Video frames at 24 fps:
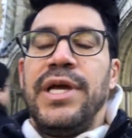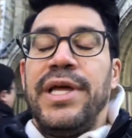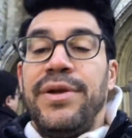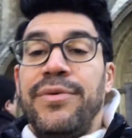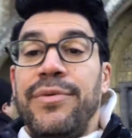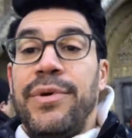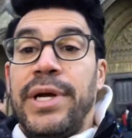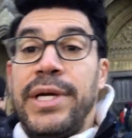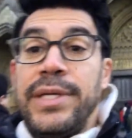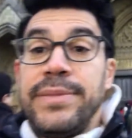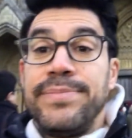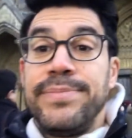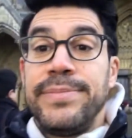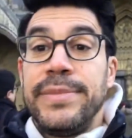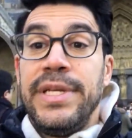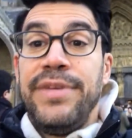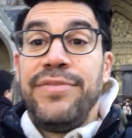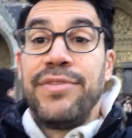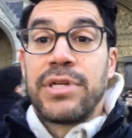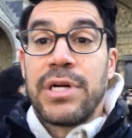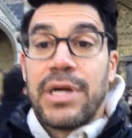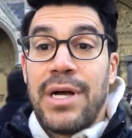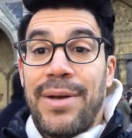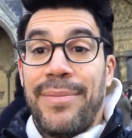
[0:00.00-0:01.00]
Anyway,
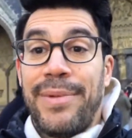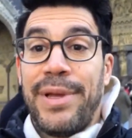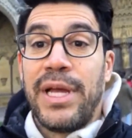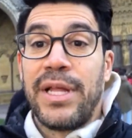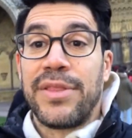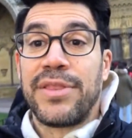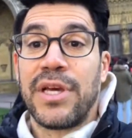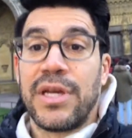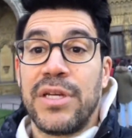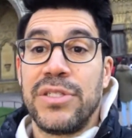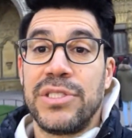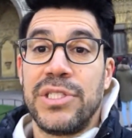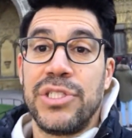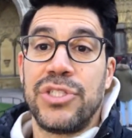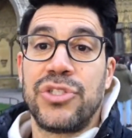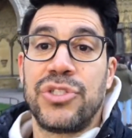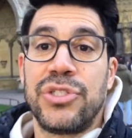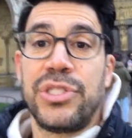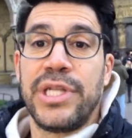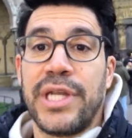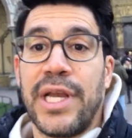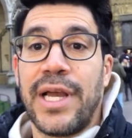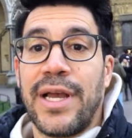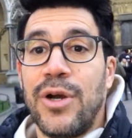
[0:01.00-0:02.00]
leave a comment. I thought it was
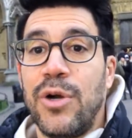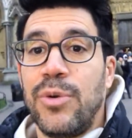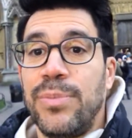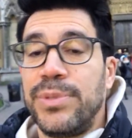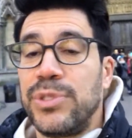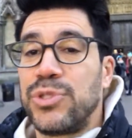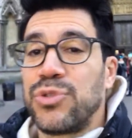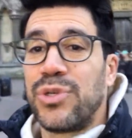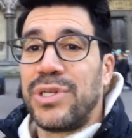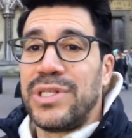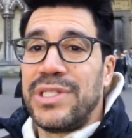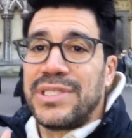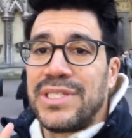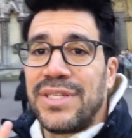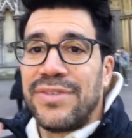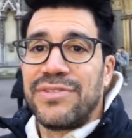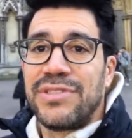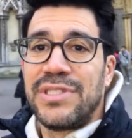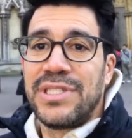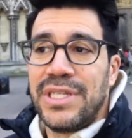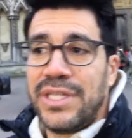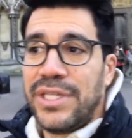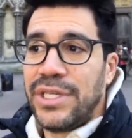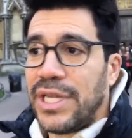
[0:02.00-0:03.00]
interesting. I hope in
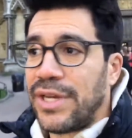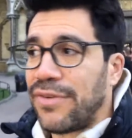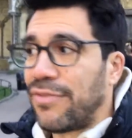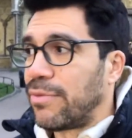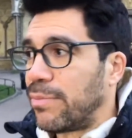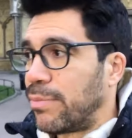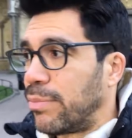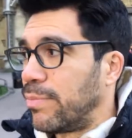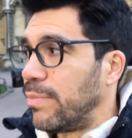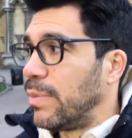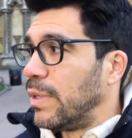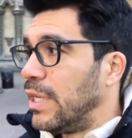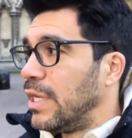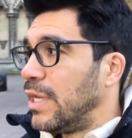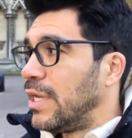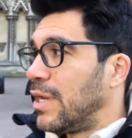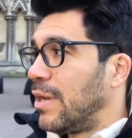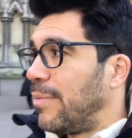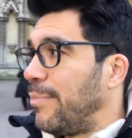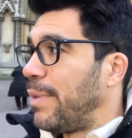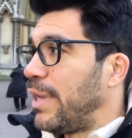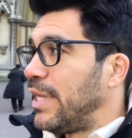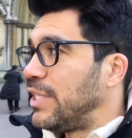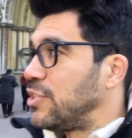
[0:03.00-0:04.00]
2017 you have an
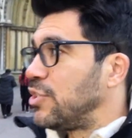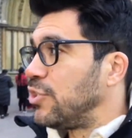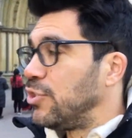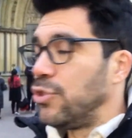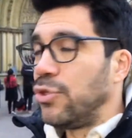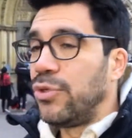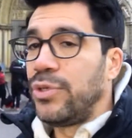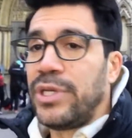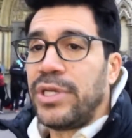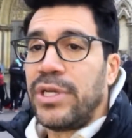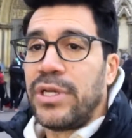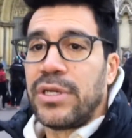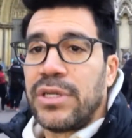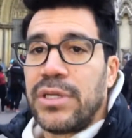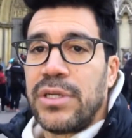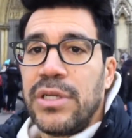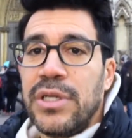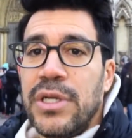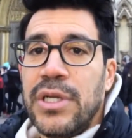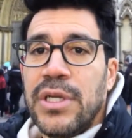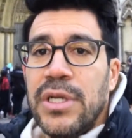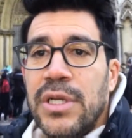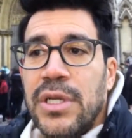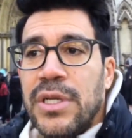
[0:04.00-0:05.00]
amazing new year.
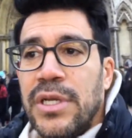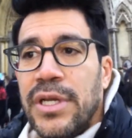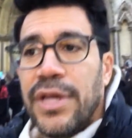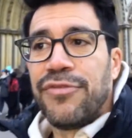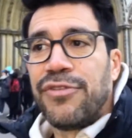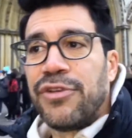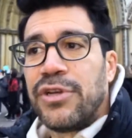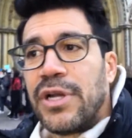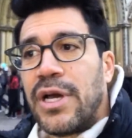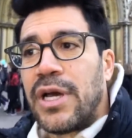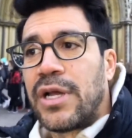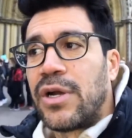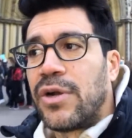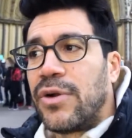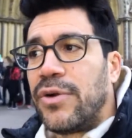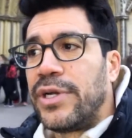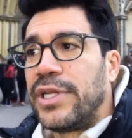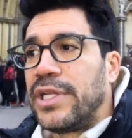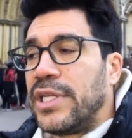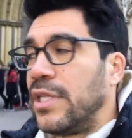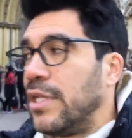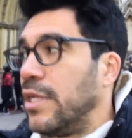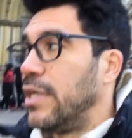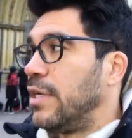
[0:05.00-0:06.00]
If you're not
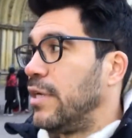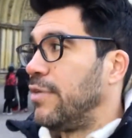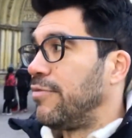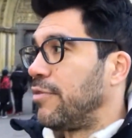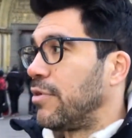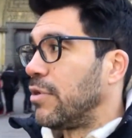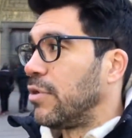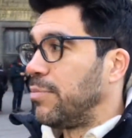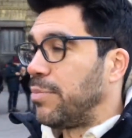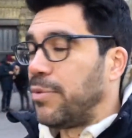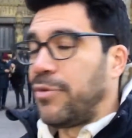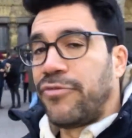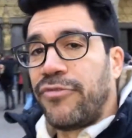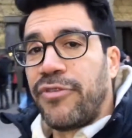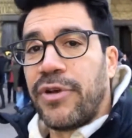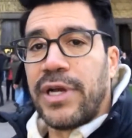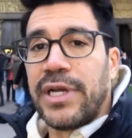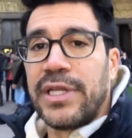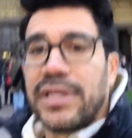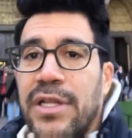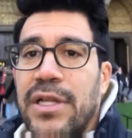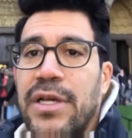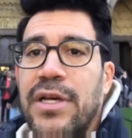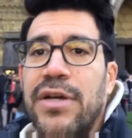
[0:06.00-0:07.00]
already in love, I hope you
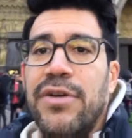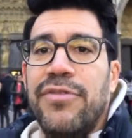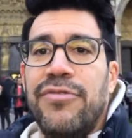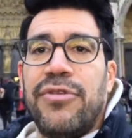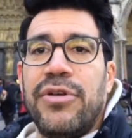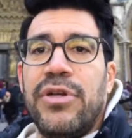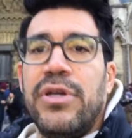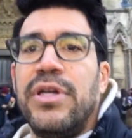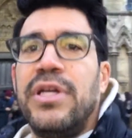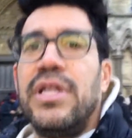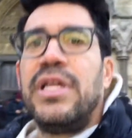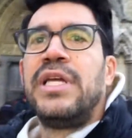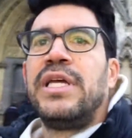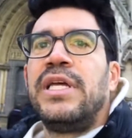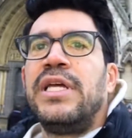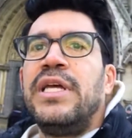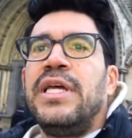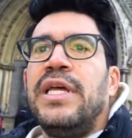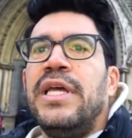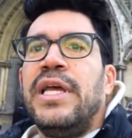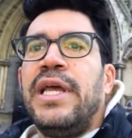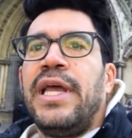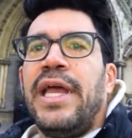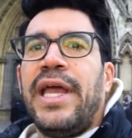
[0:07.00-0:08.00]
find love.
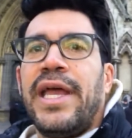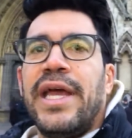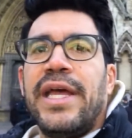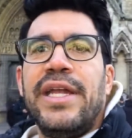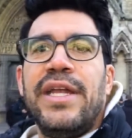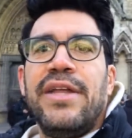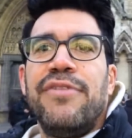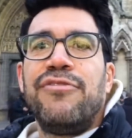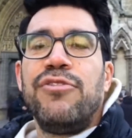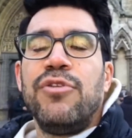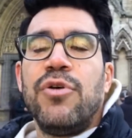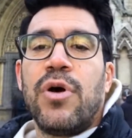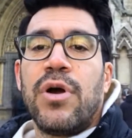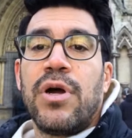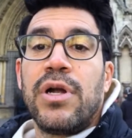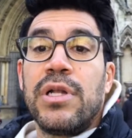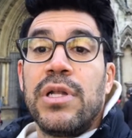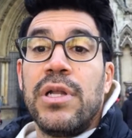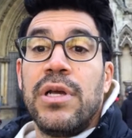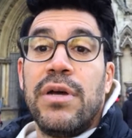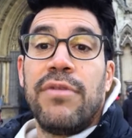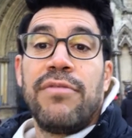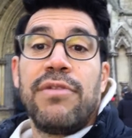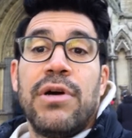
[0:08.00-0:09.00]
And if you are
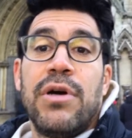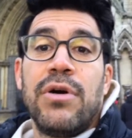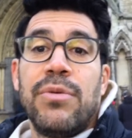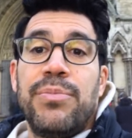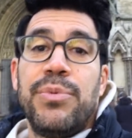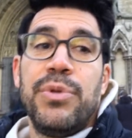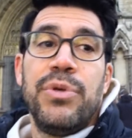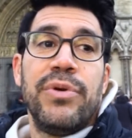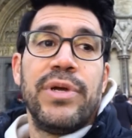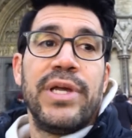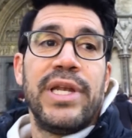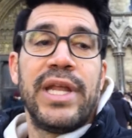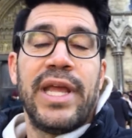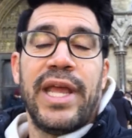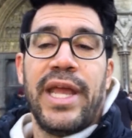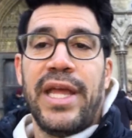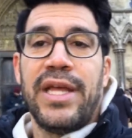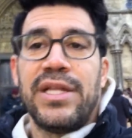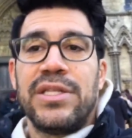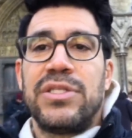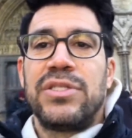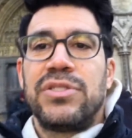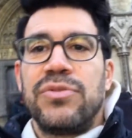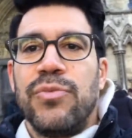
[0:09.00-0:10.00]
in love, I hope you
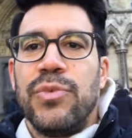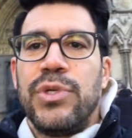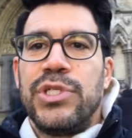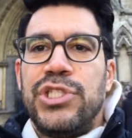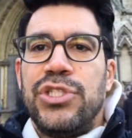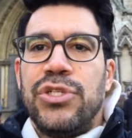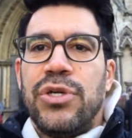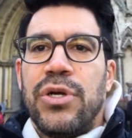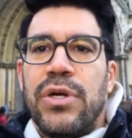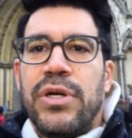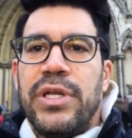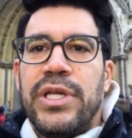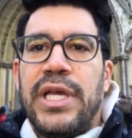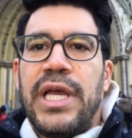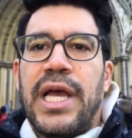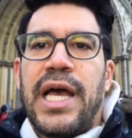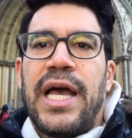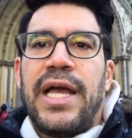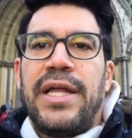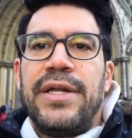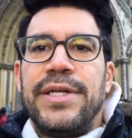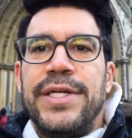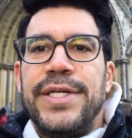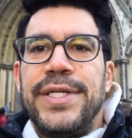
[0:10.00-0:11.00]
enhance what you already
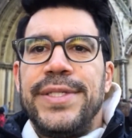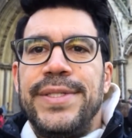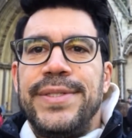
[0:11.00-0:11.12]
got.